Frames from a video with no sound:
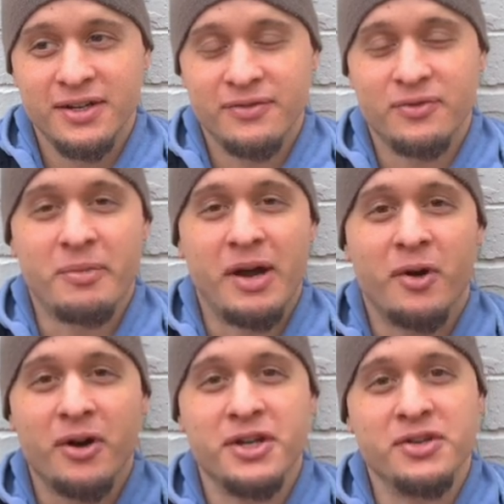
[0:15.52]
for my
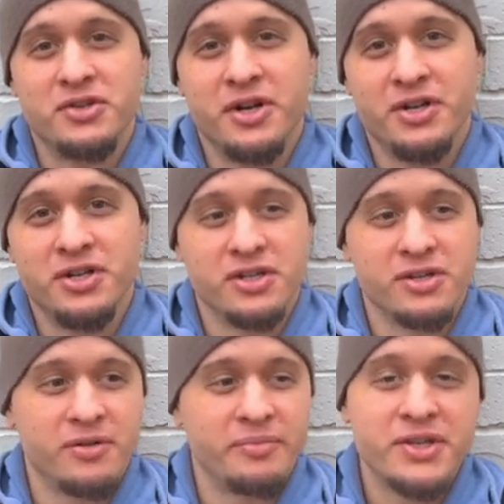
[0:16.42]
marketing strategy.
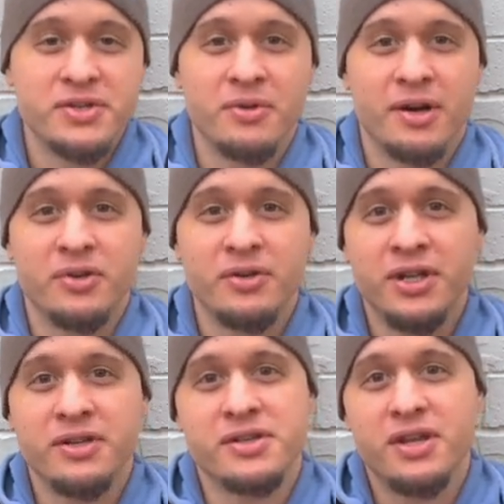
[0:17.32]
So basically what I'm
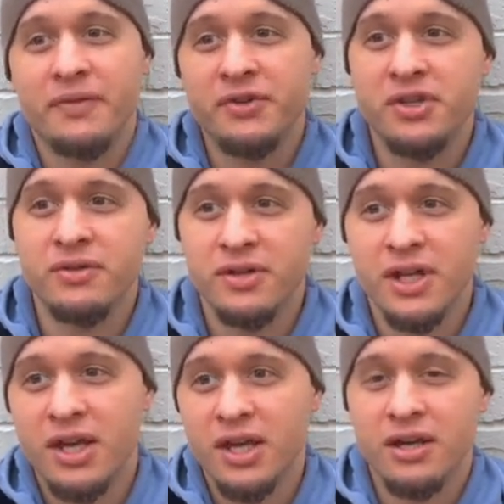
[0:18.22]
doing is every single
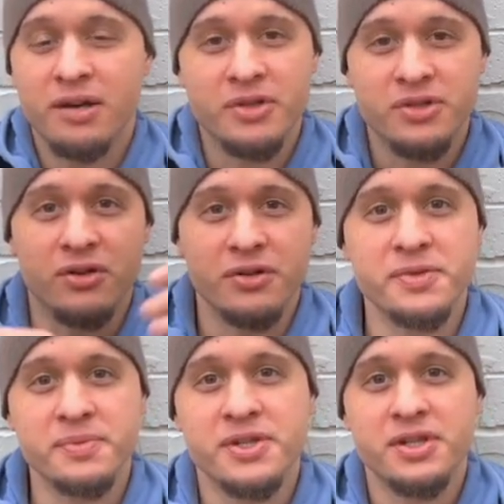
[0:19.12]
day up until
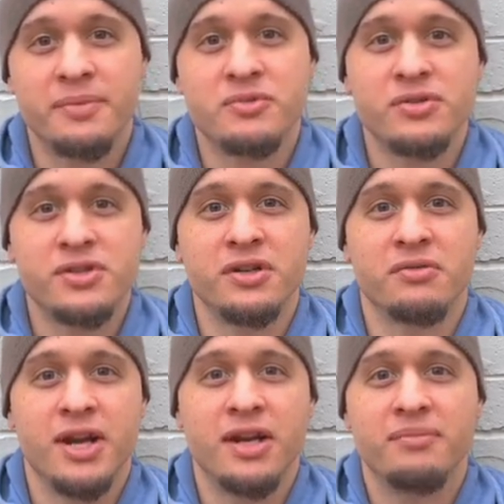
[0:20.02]
Christmas, I'm choosing a
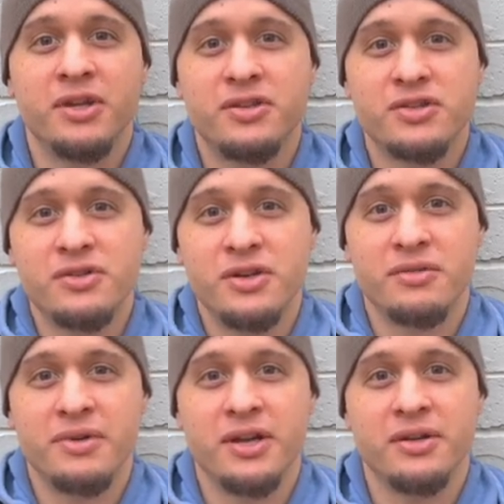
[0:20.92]
random industry or
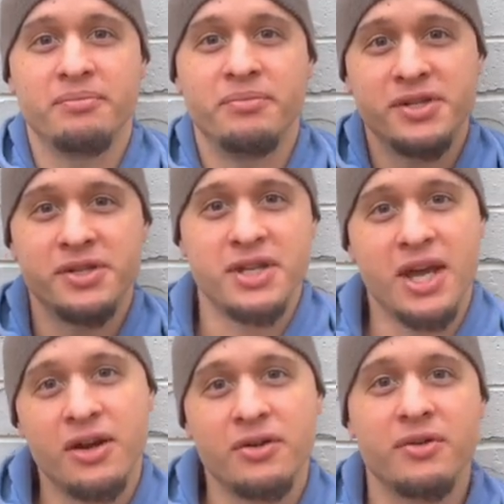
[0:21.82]
random business
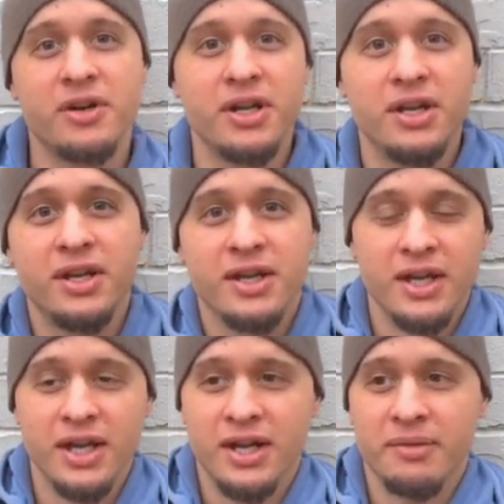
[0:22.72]
category,
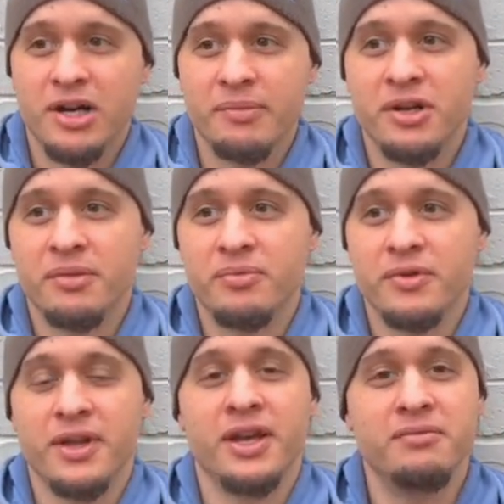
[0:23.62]
and I'm coming up
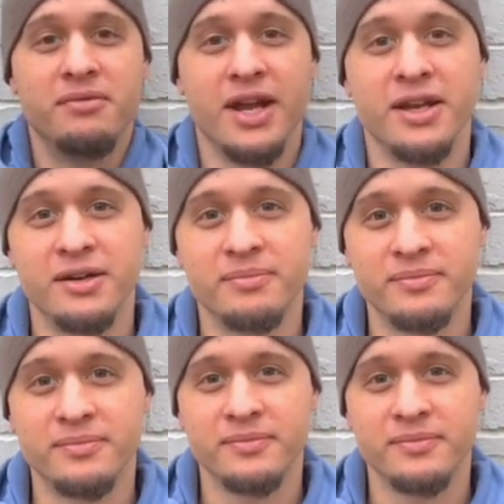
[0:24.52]
with a random